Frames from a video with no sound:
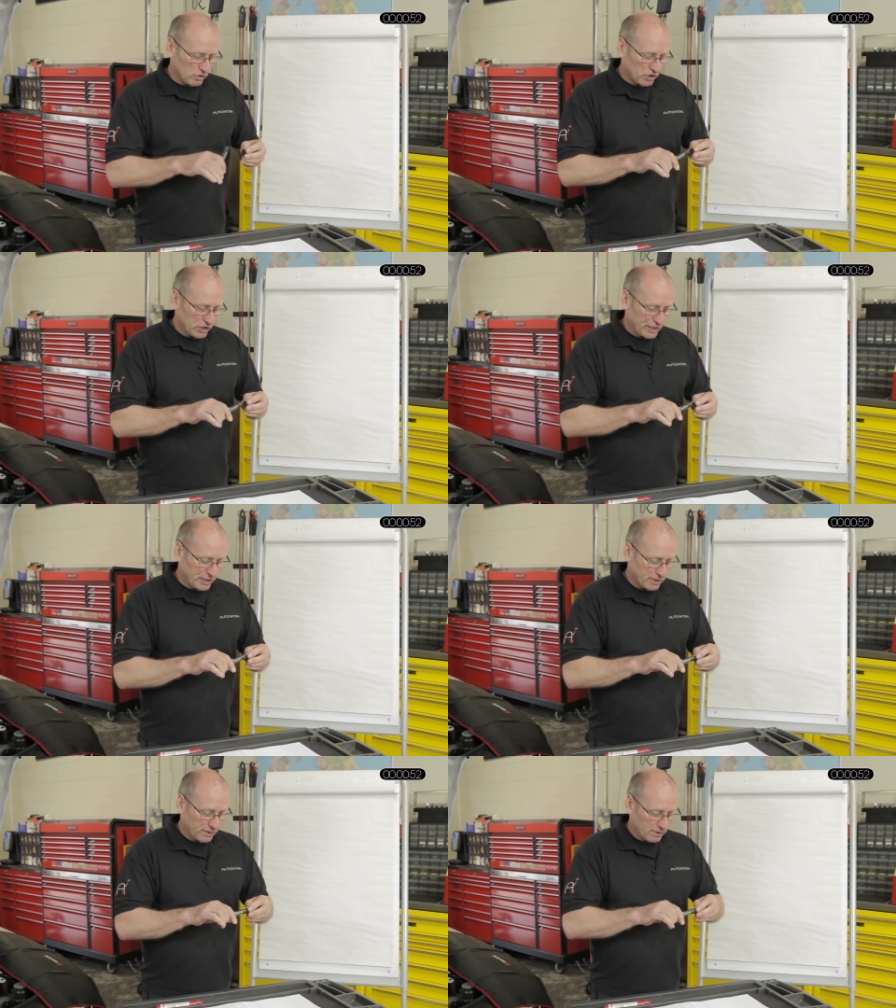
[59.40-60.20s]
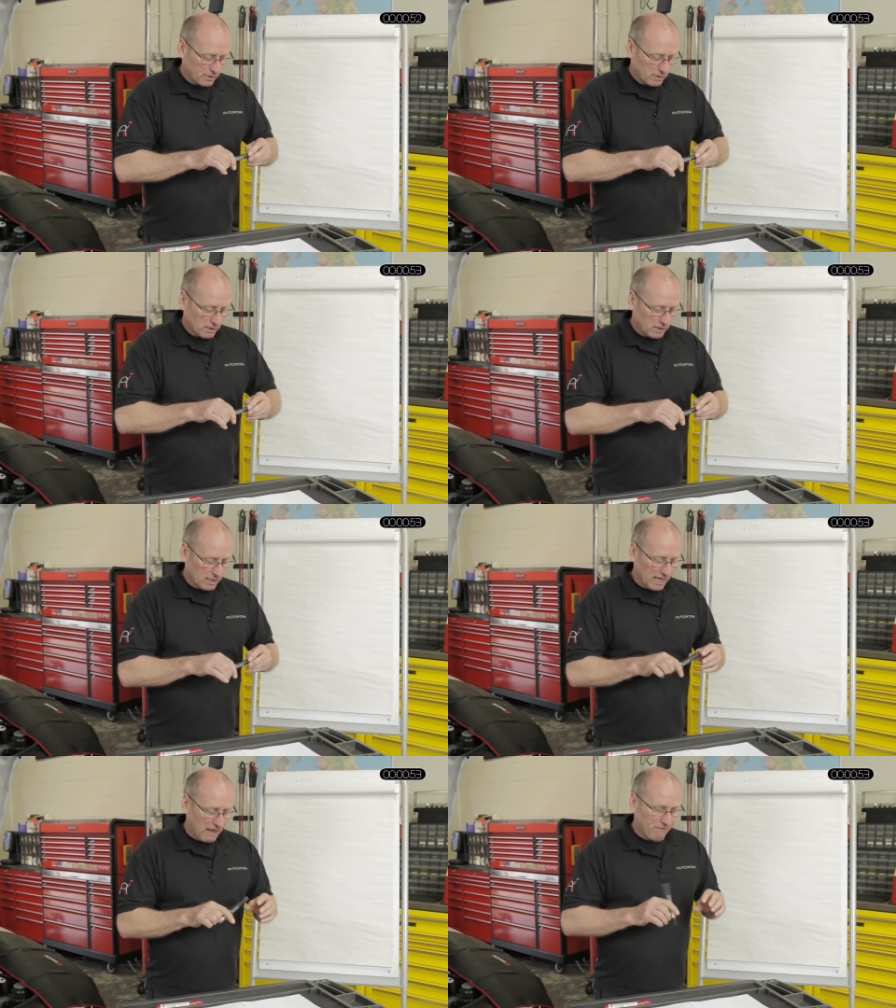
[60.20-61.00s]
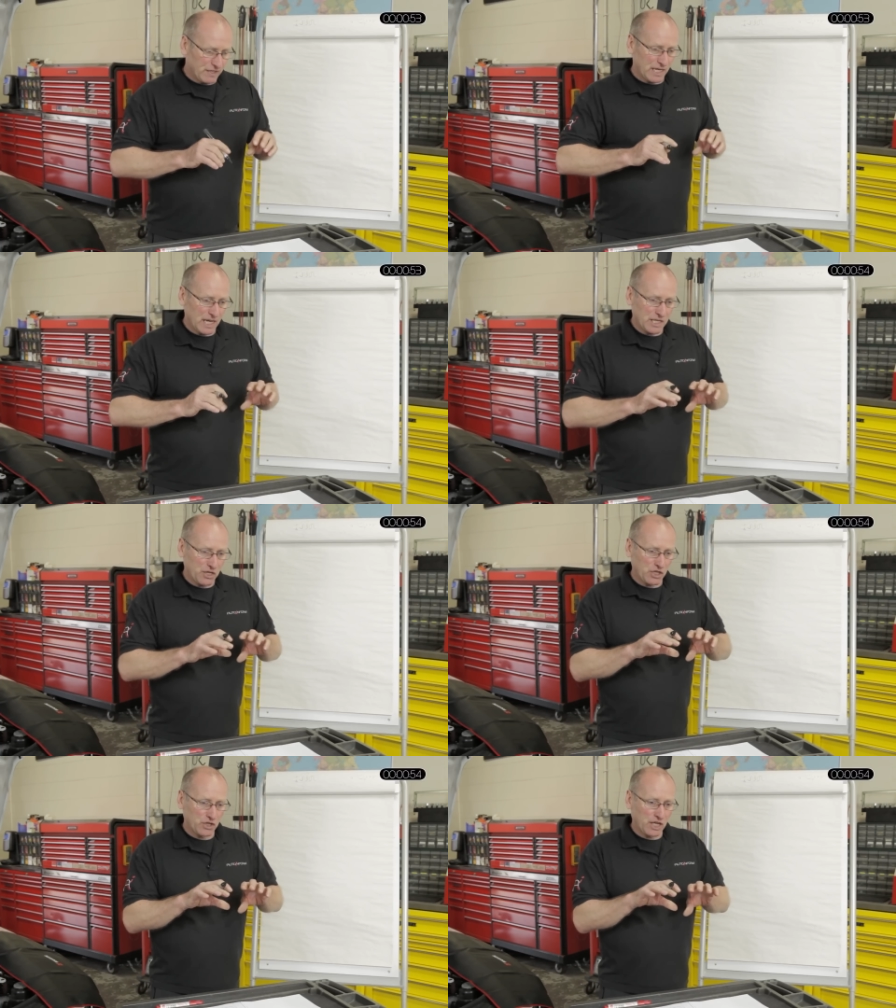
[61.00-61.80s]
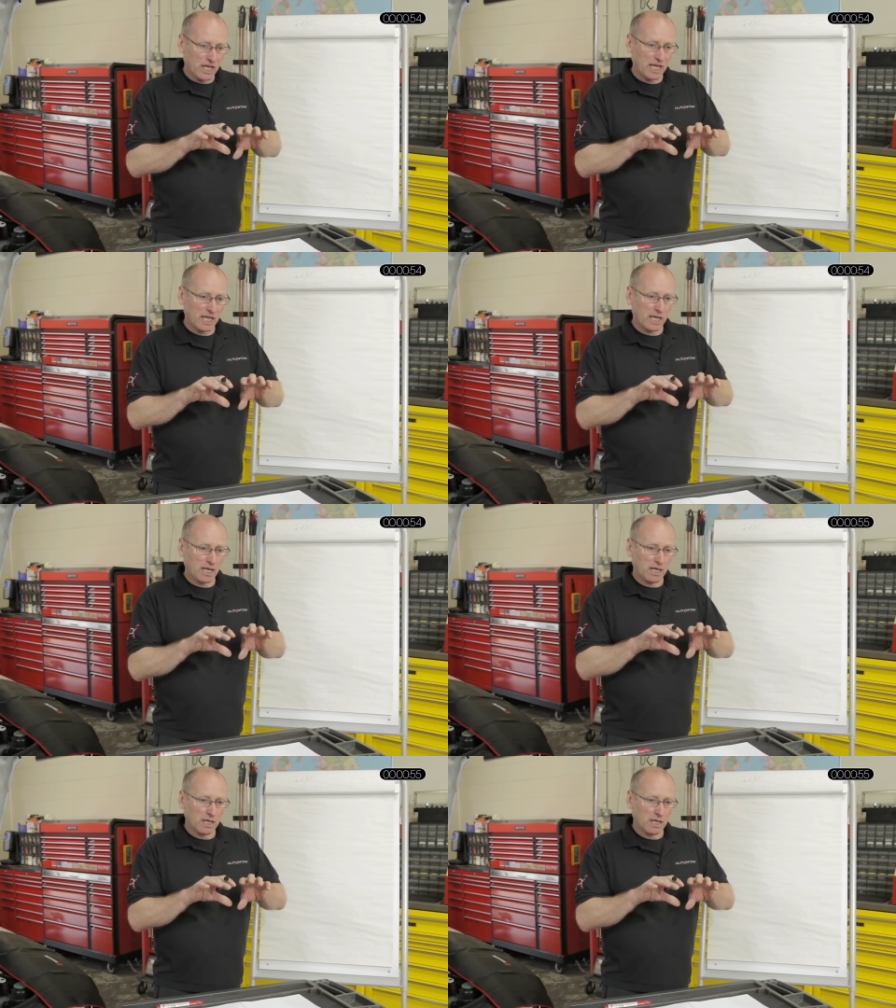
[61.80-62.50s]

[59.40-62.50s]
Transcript: just emphasizing that the key